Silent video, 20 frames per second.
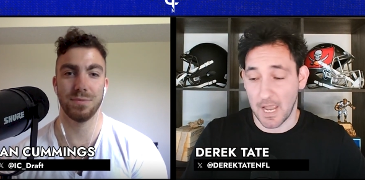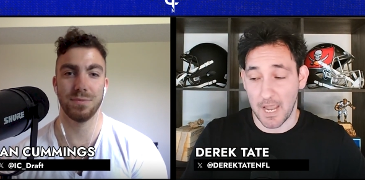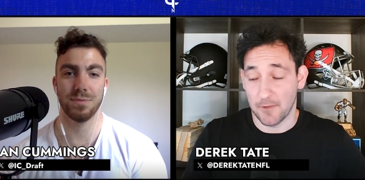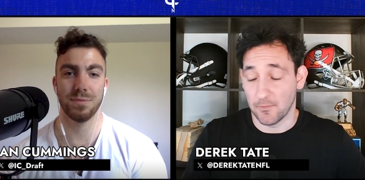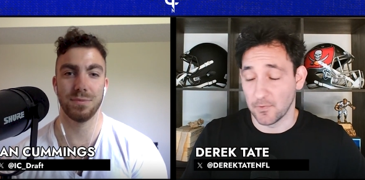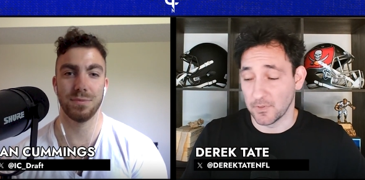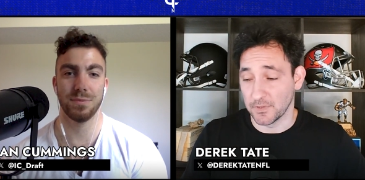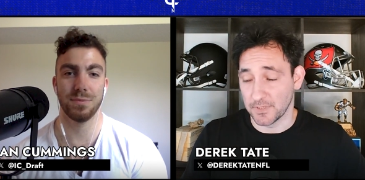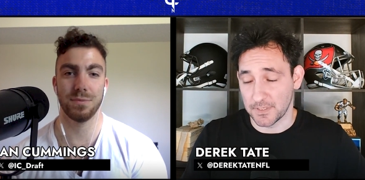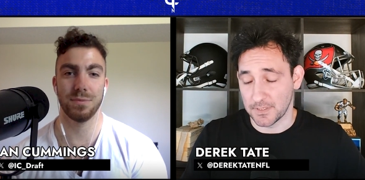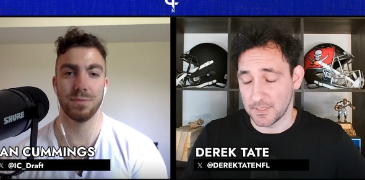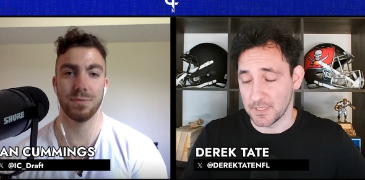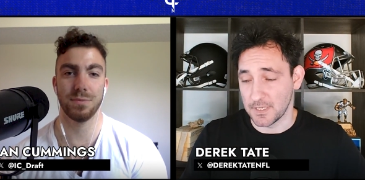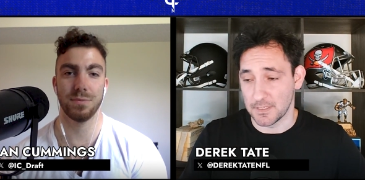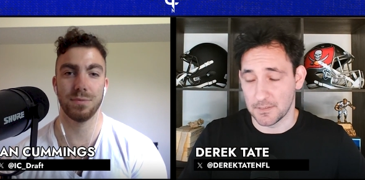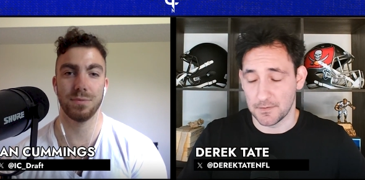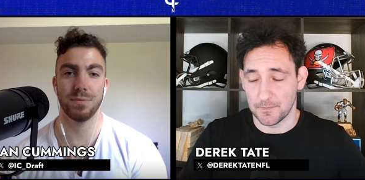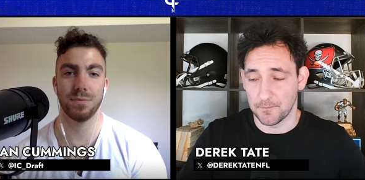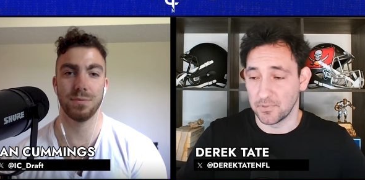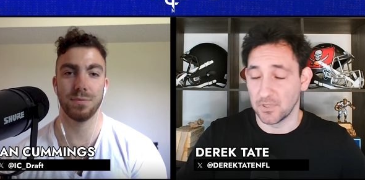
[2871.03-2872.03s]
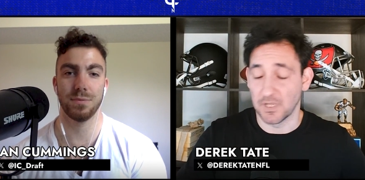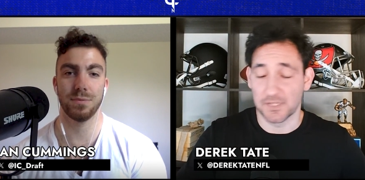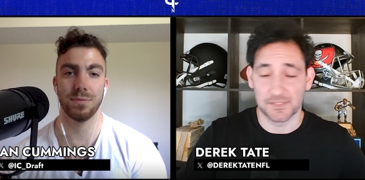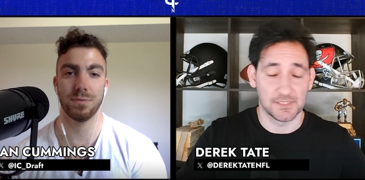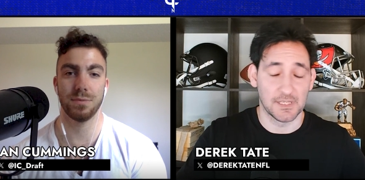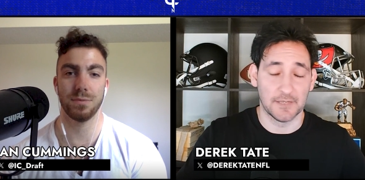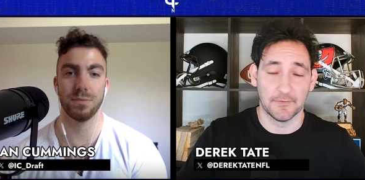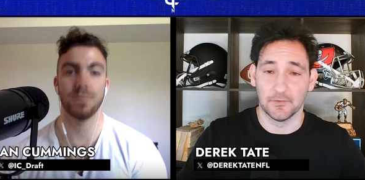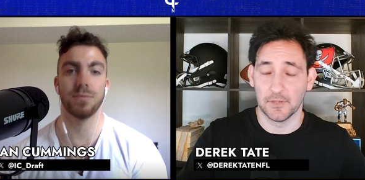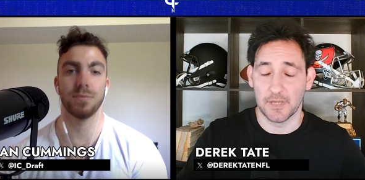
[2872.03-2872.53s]
Speaker 1: I really think plus
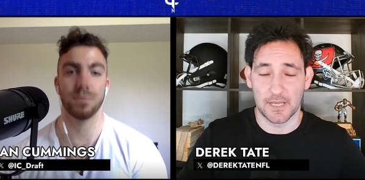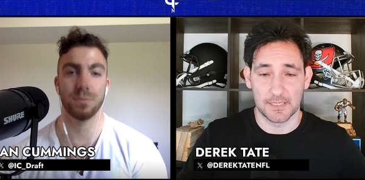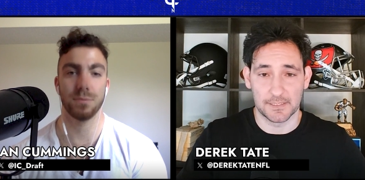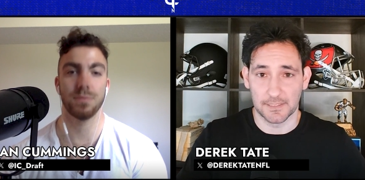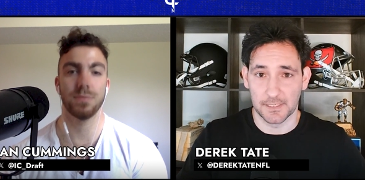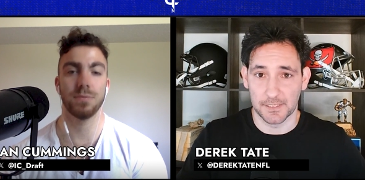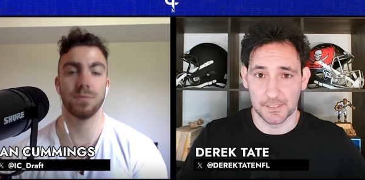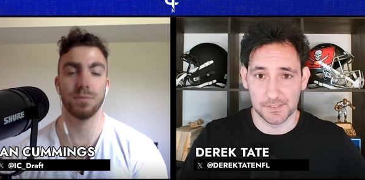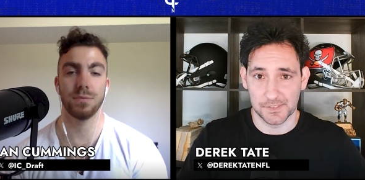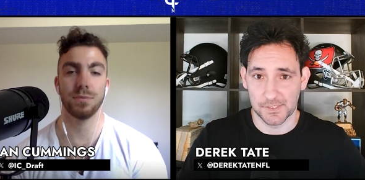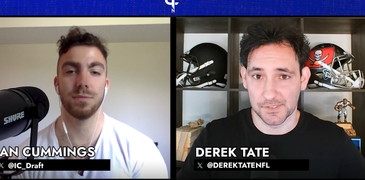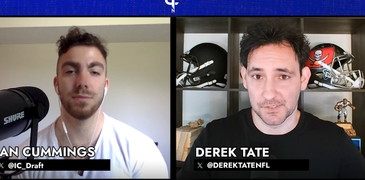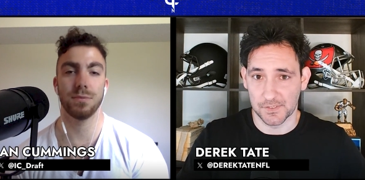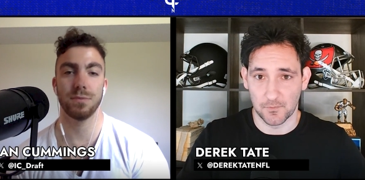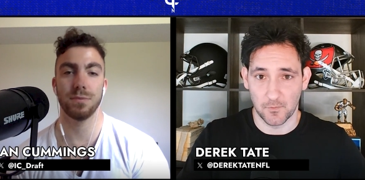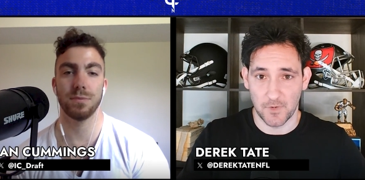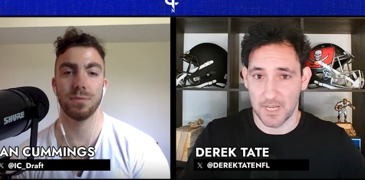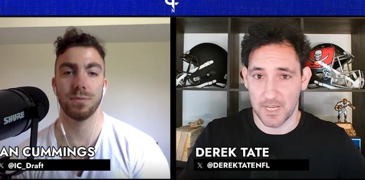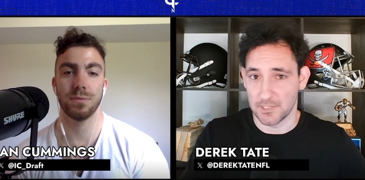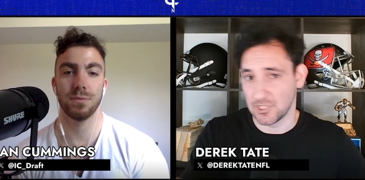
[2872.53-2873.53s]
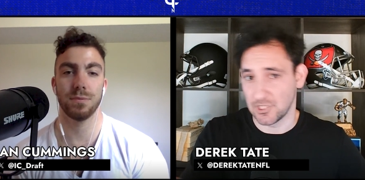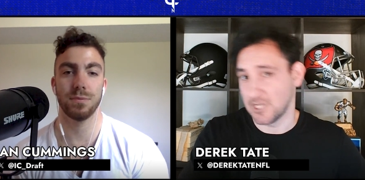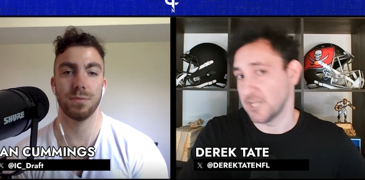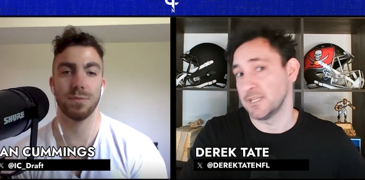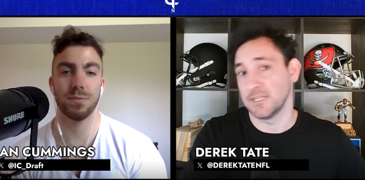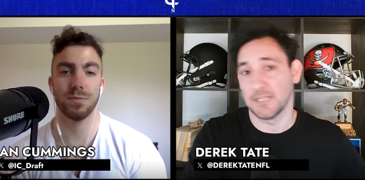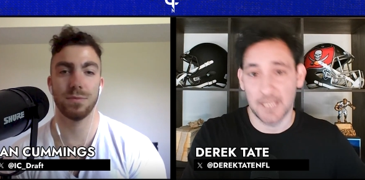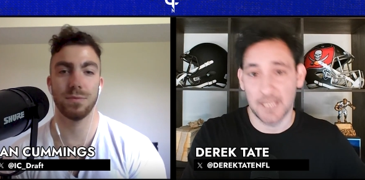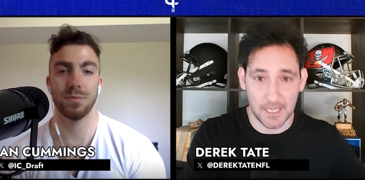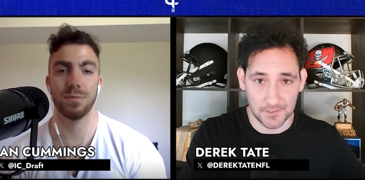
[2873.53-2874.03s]
level athleticism. We had Jayden
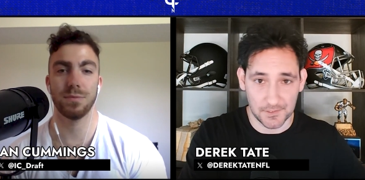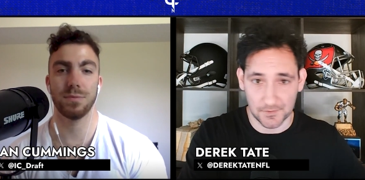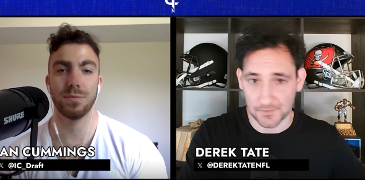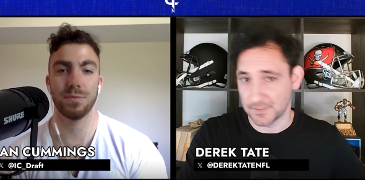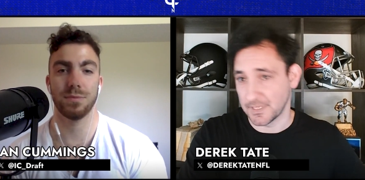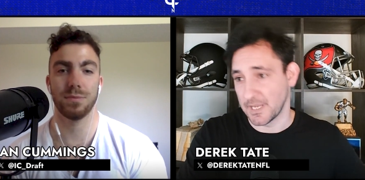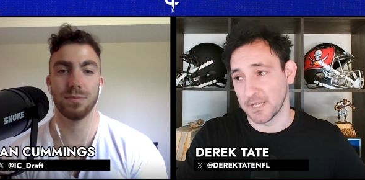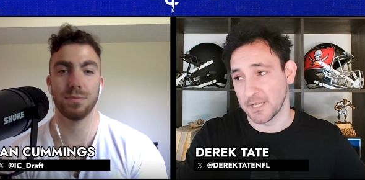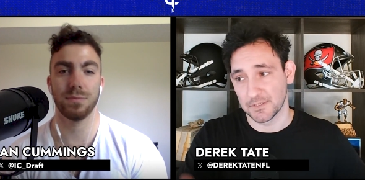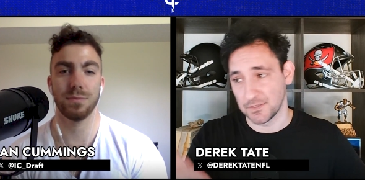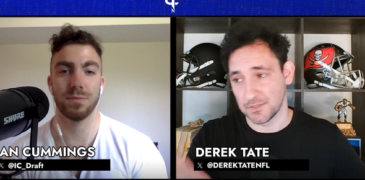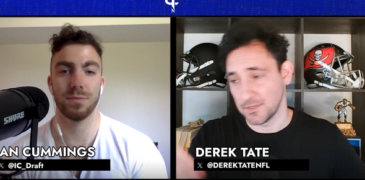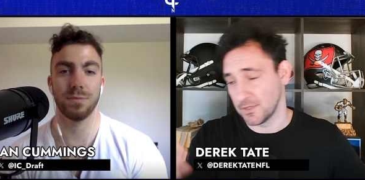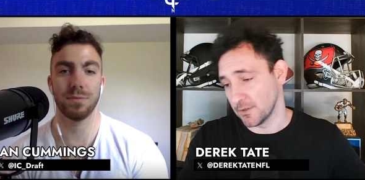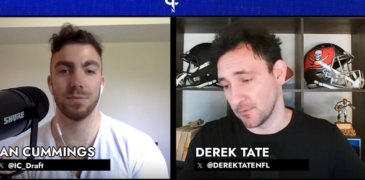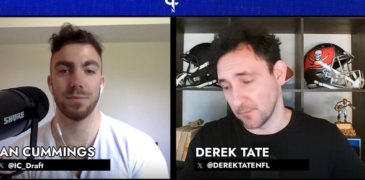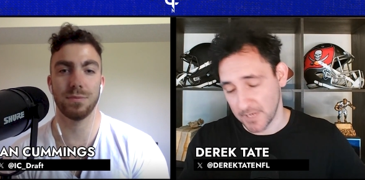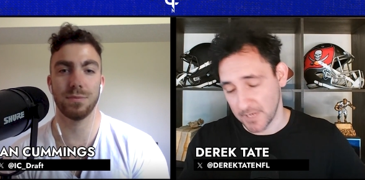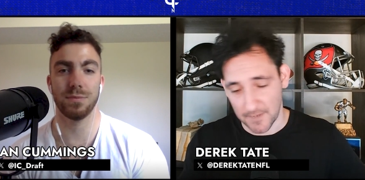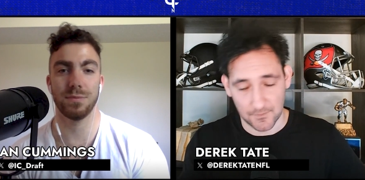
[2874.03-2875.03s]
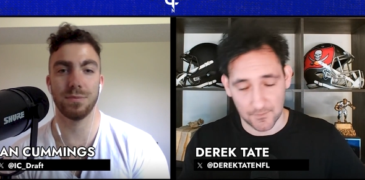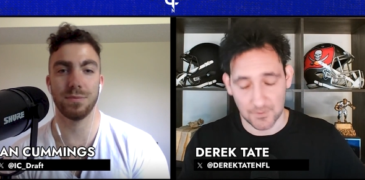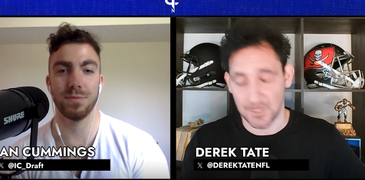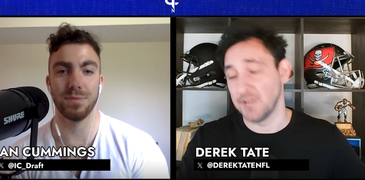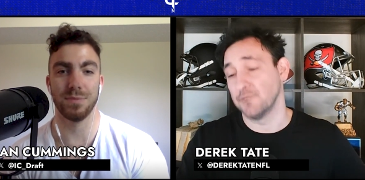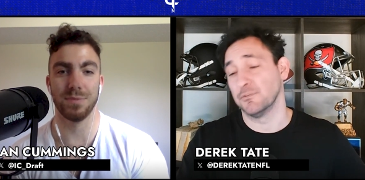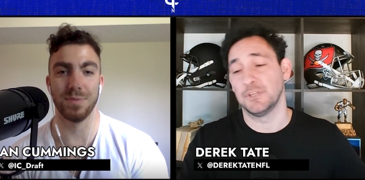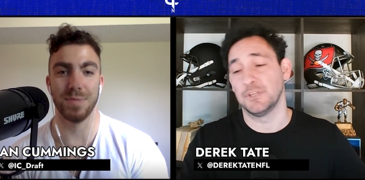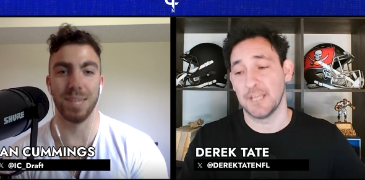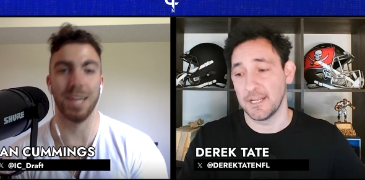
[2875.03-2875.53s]
Daniels last year. We have
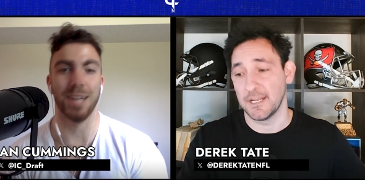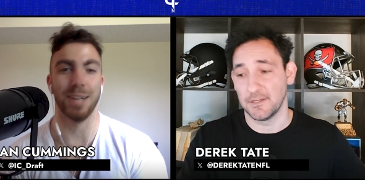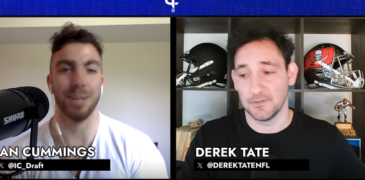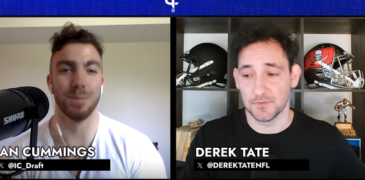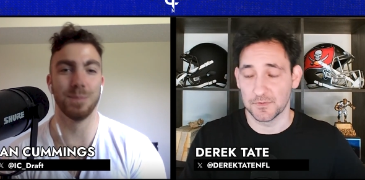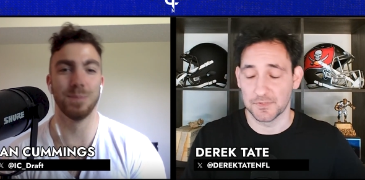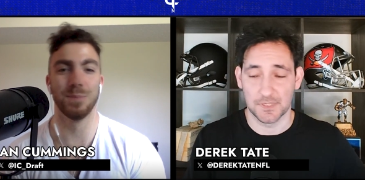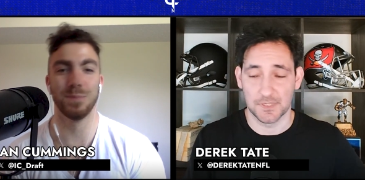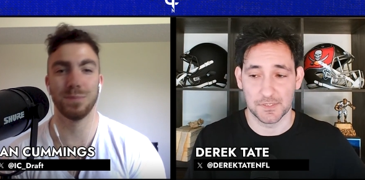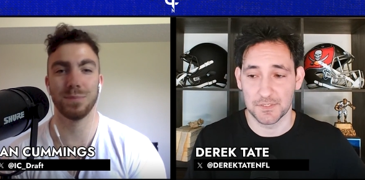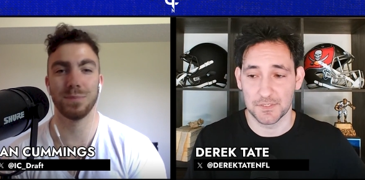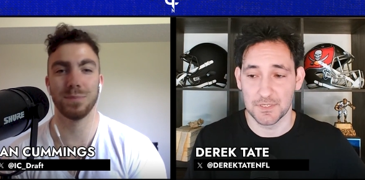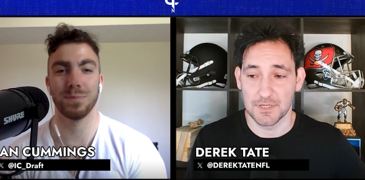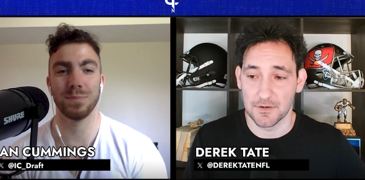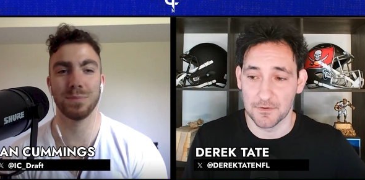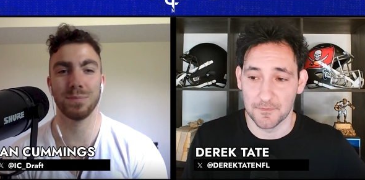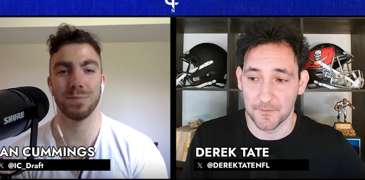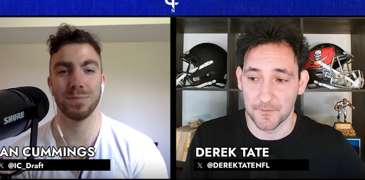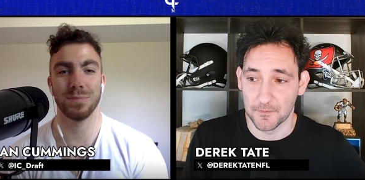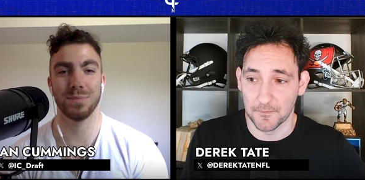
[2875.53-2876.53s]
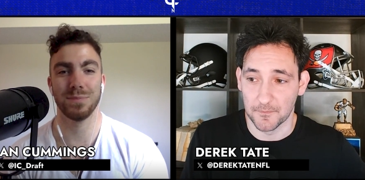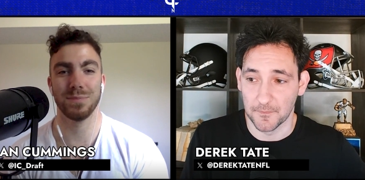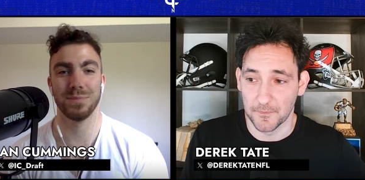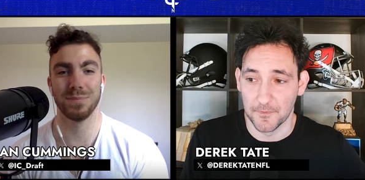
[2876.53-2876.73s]
Jalon Daniels yeah. this year from